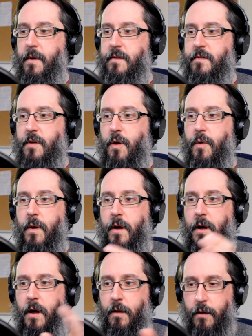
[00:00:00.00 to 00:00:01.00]
So
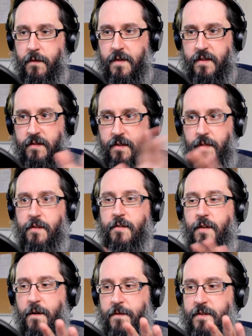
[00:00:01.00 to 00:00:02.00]
a lot of this
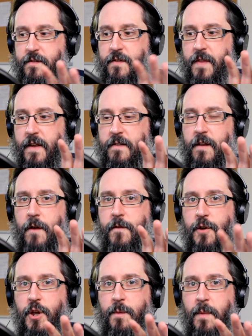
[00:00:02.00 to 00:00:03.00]
stuff is things that I've
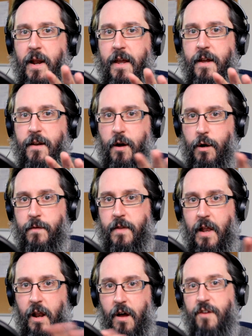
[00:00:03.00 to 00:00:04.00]
accumulated over
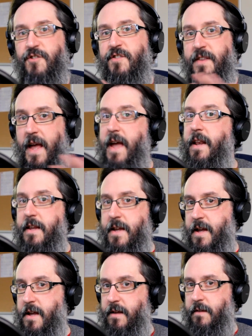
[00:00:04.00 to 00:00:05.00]
the last 10
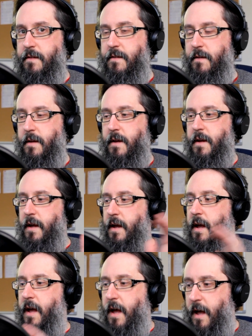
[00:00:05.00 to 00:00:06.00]
years,
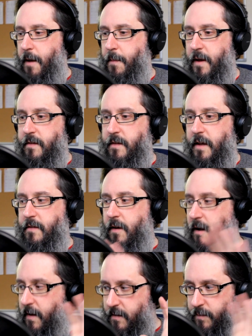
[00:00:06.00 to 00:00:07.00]
as
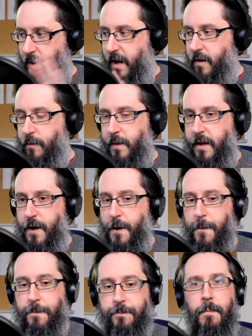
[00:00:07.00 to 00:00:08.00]
I'll explain as we go.